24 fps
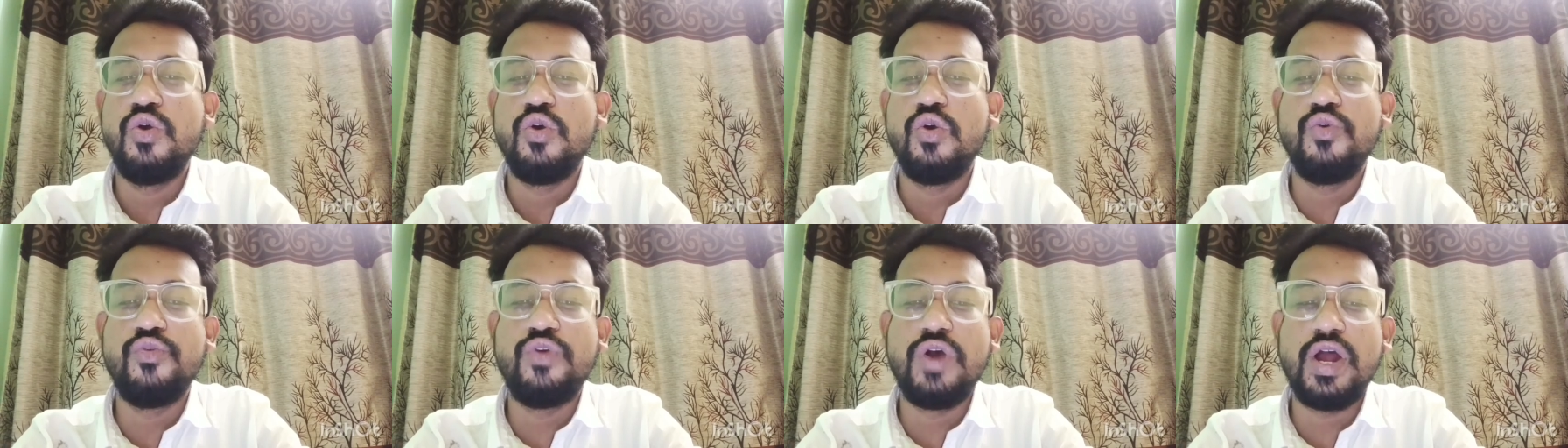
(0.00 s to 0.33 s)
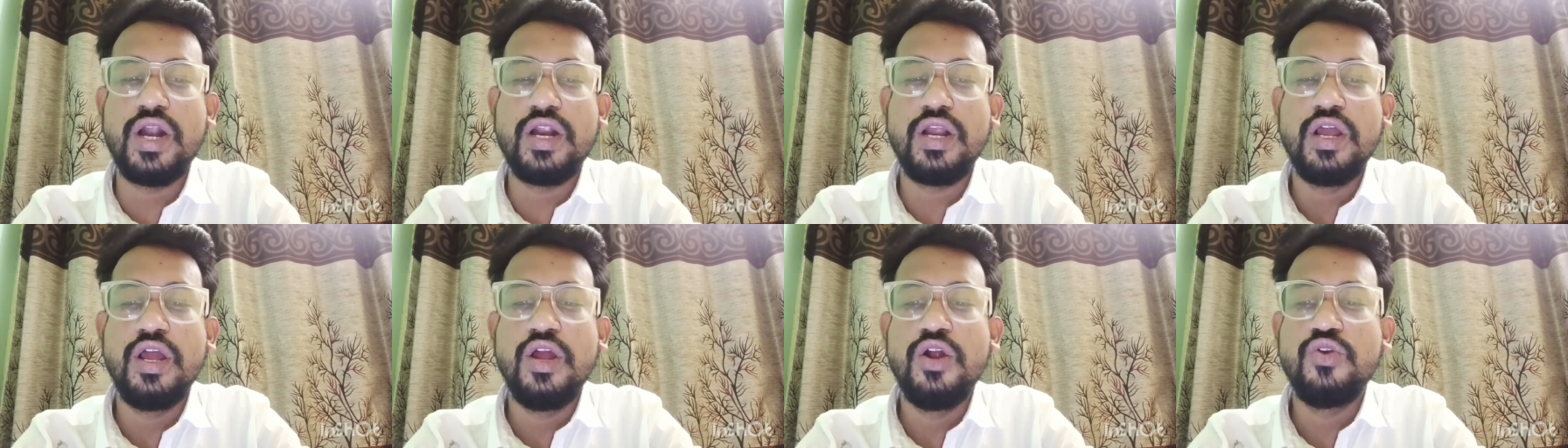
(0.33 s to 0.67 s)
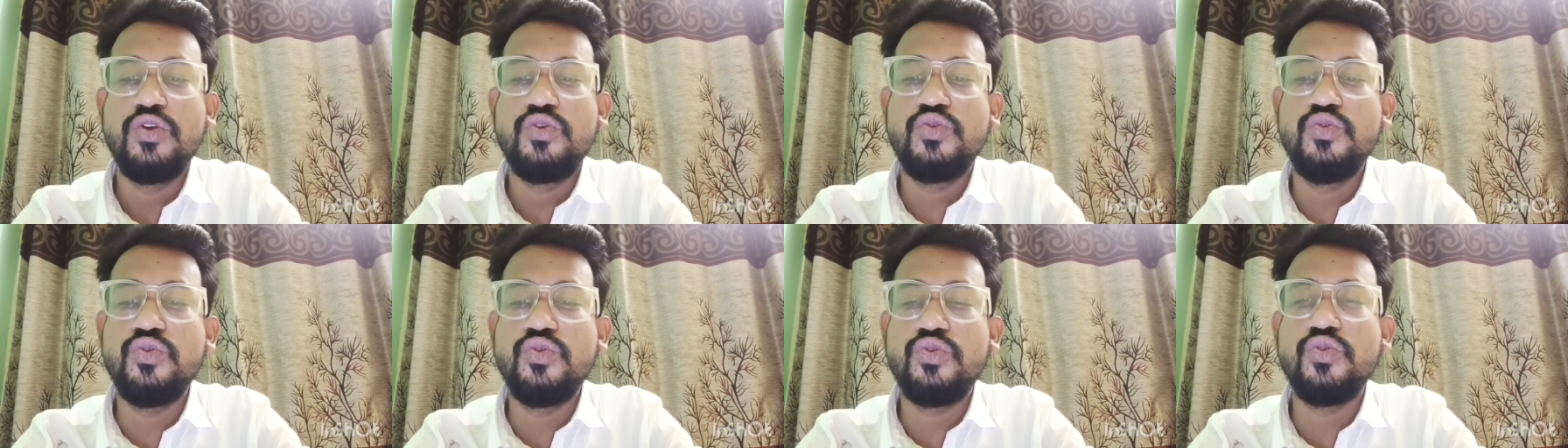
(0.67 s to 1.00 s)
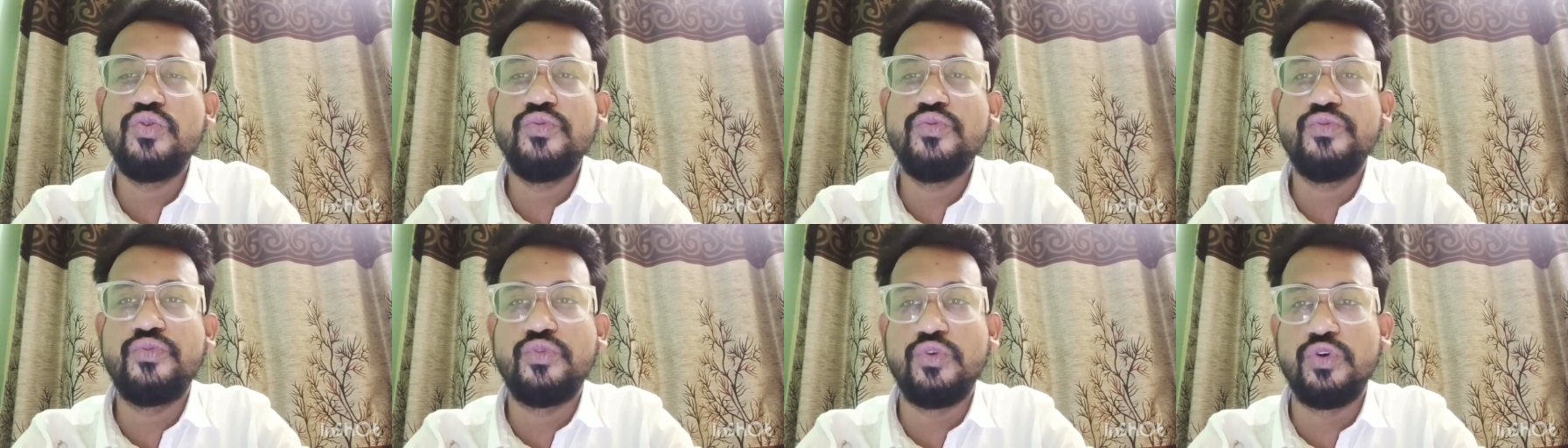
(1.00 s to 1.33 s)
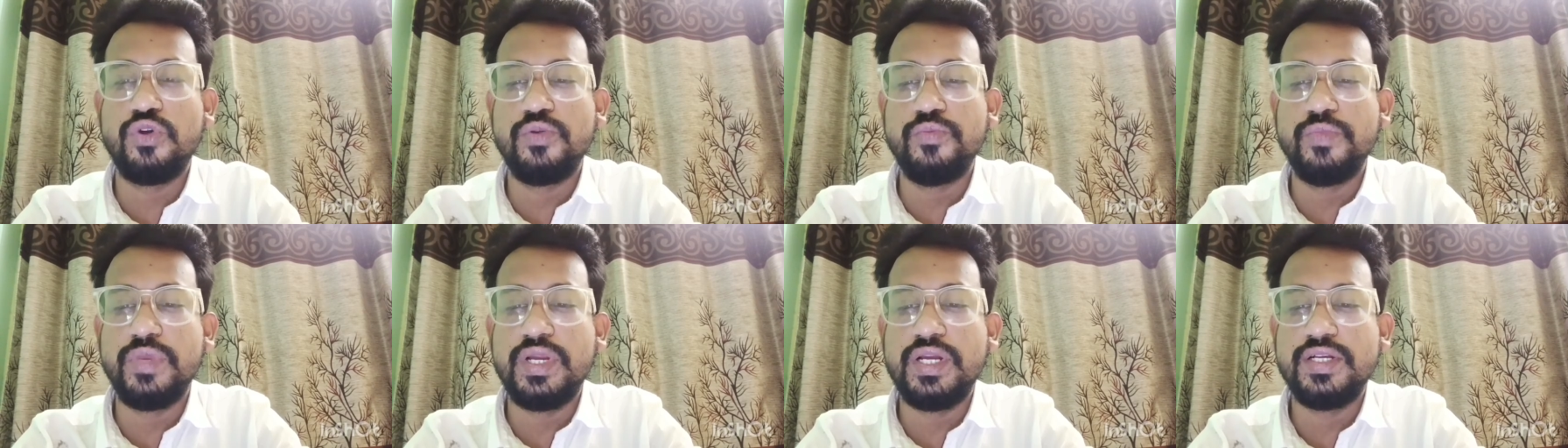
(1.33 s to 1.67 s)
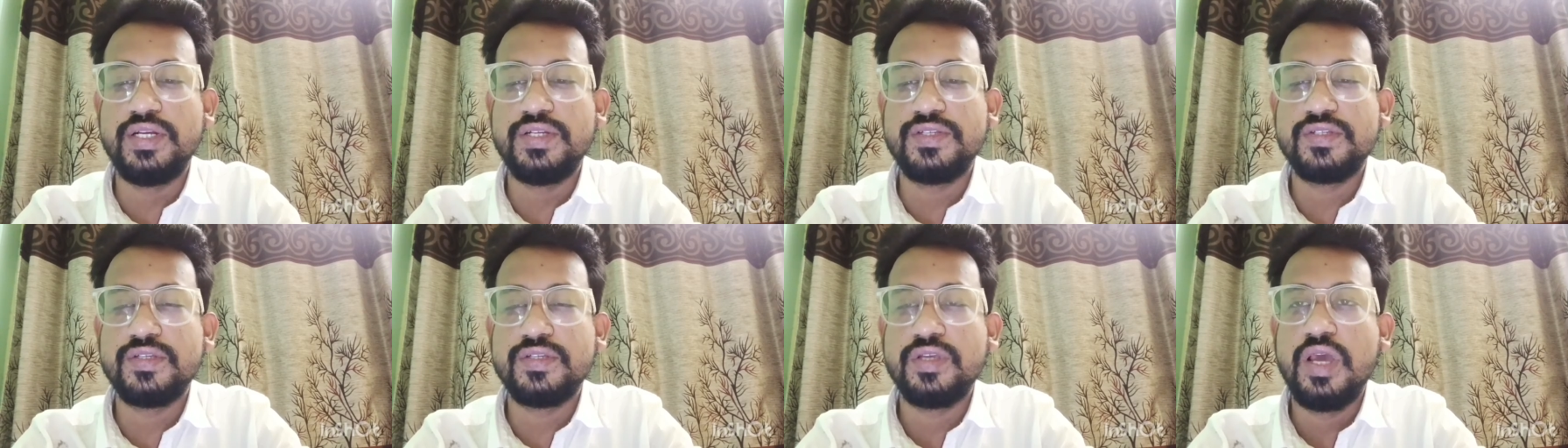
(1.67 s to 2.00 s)
over 2 to 4
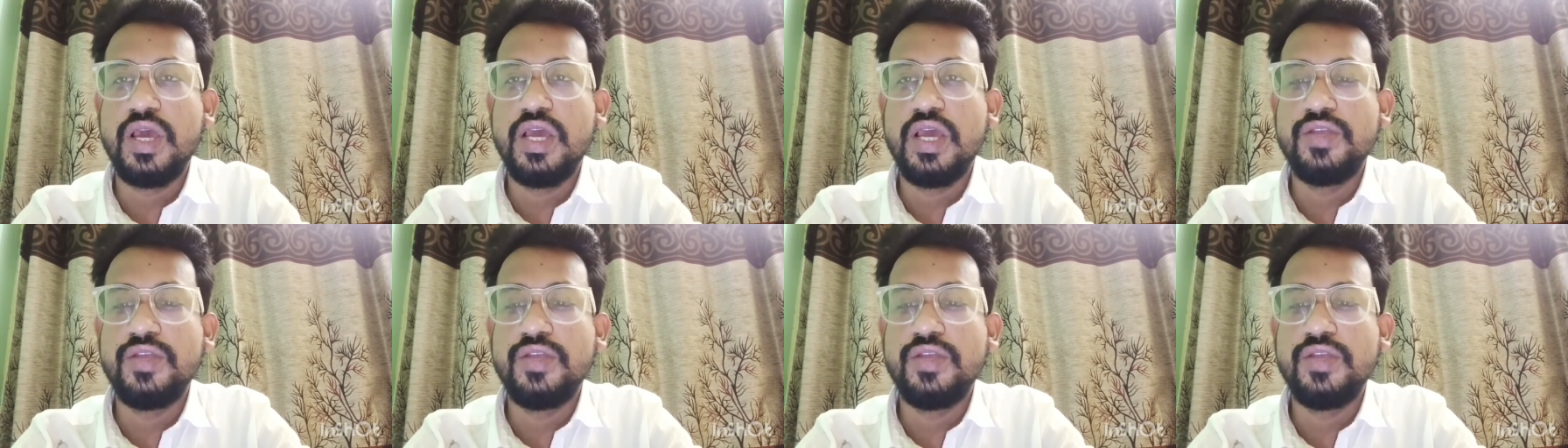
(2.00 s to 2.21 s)
minutes.